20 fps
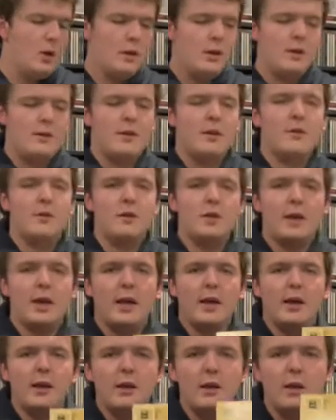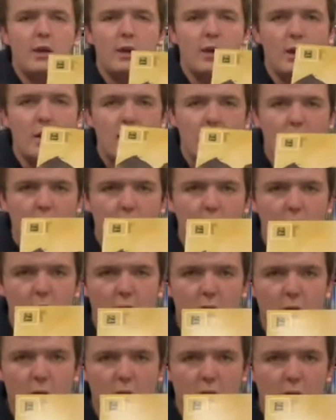Let's have a look at it.
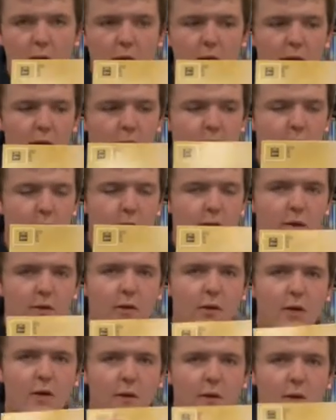Yeah, look at that cover.